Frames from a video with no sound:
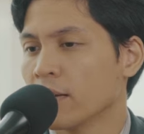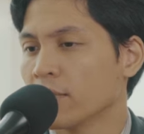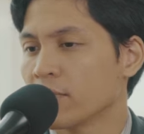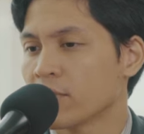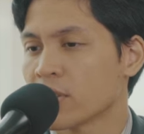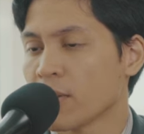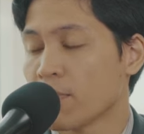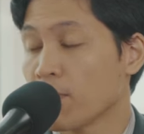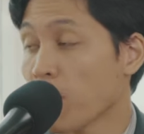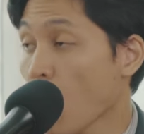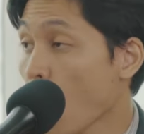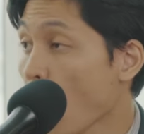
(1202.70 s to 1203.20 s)

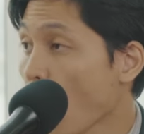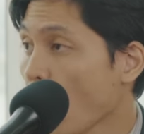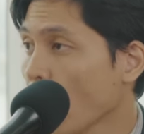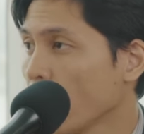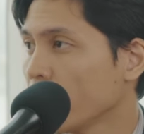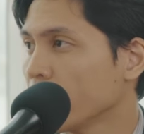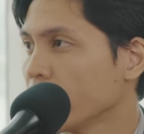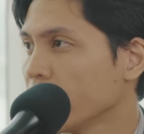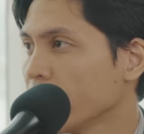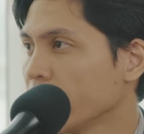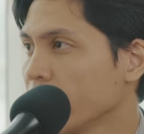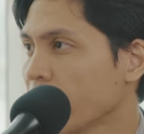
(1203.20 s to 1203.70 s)

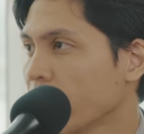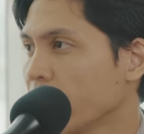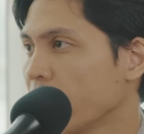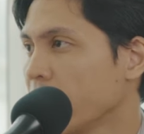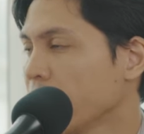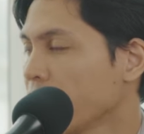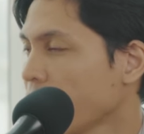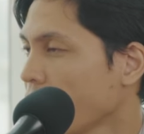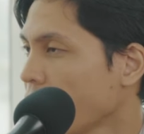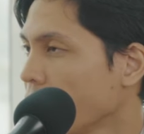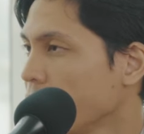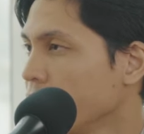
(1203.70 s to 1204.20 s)
support that
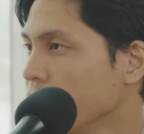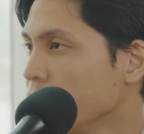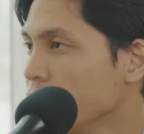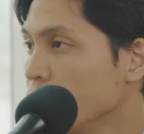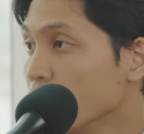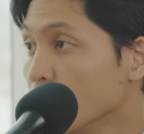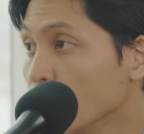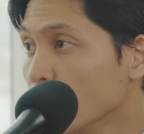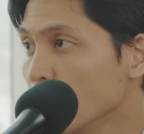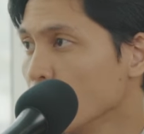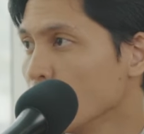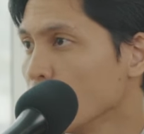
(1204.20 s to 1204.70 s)
they can
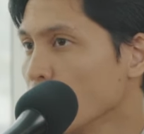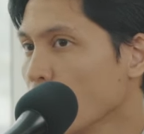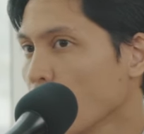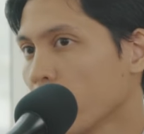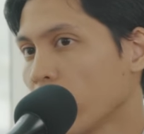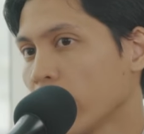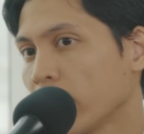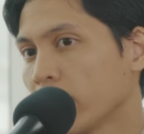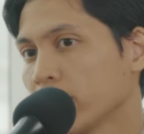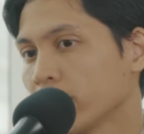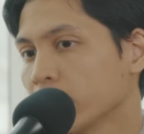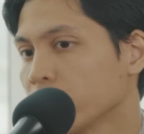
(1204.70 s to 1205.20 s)
do,
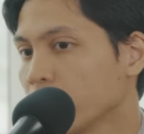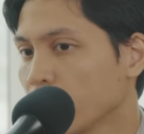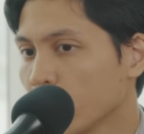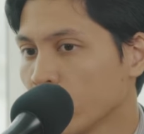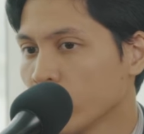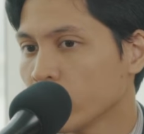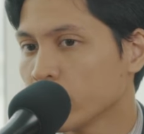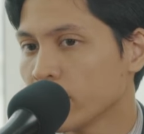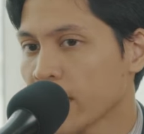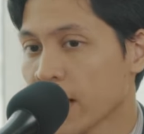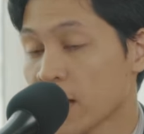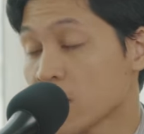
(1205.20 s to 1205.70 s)
or like, you
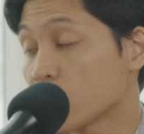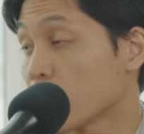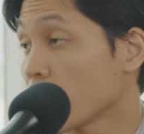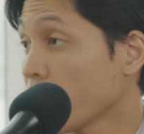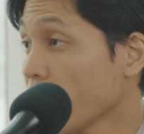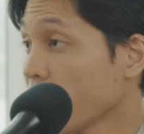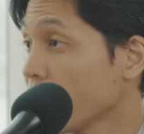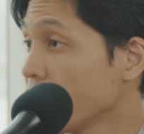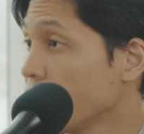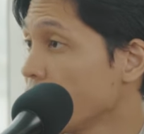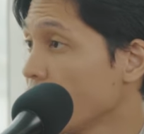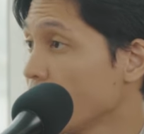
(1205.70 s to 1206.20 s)
know, that is
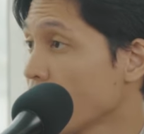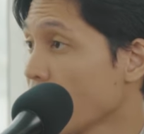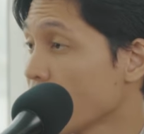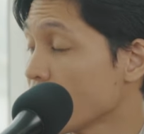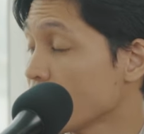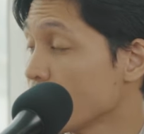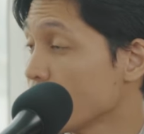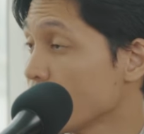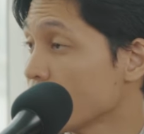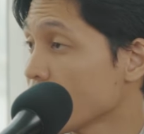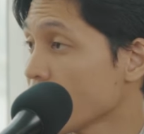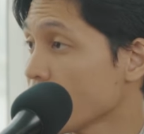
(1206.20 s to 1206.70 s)
provided here,
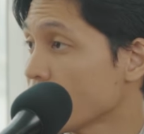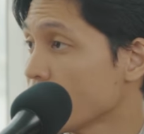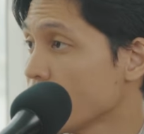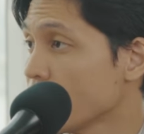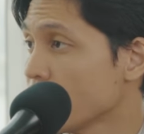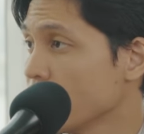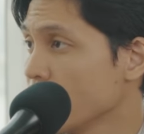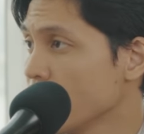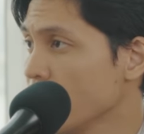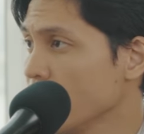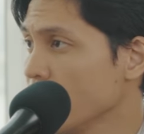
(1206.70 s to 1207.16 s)
management centers?